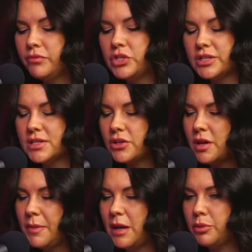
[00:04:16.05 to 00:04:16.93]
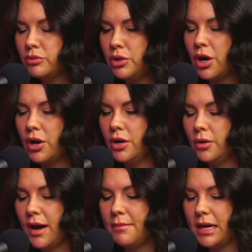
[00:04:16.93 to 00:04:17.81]
just so that people know,
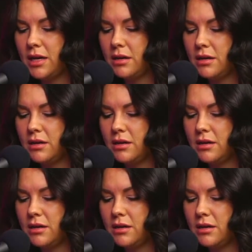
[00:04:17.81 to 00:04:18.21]
I mean,